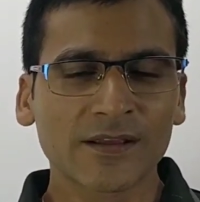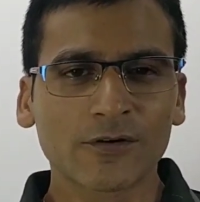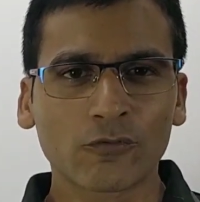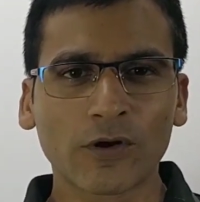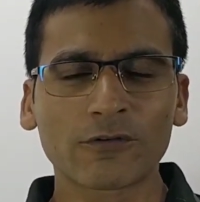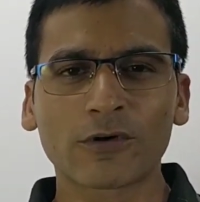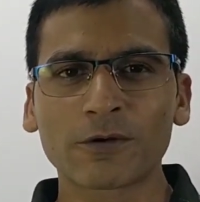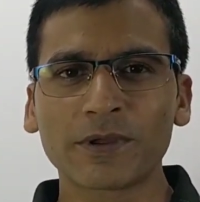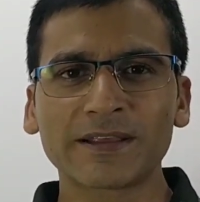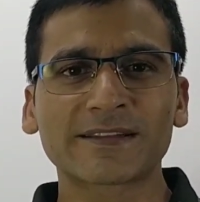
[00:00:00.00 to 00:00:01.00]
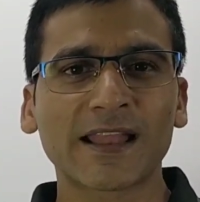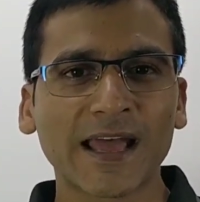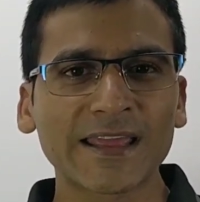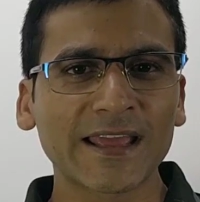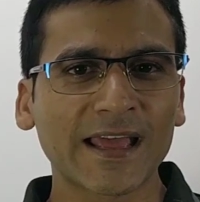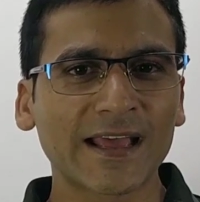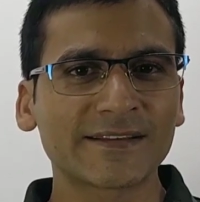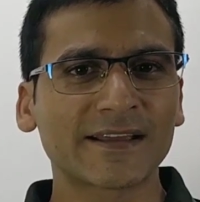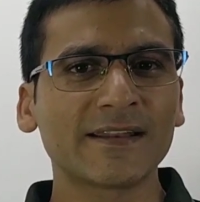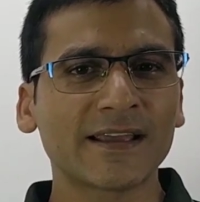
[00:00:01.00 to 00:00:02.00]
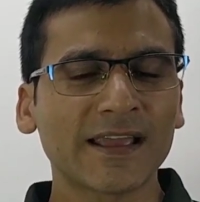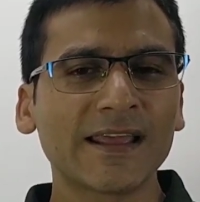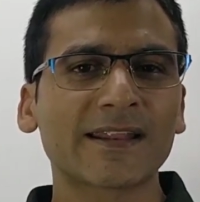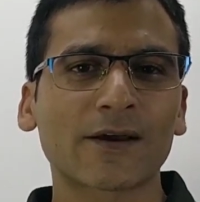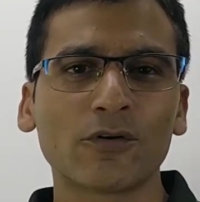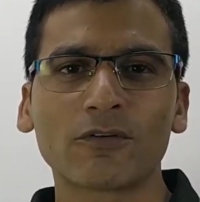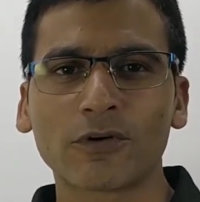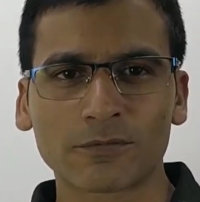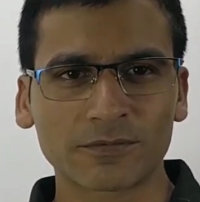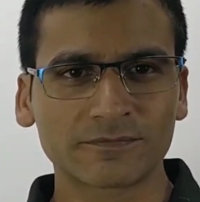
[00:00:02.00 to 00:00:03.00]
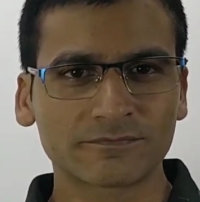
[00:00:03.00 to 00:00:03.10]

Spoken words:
One verb is lie as an irregular verb.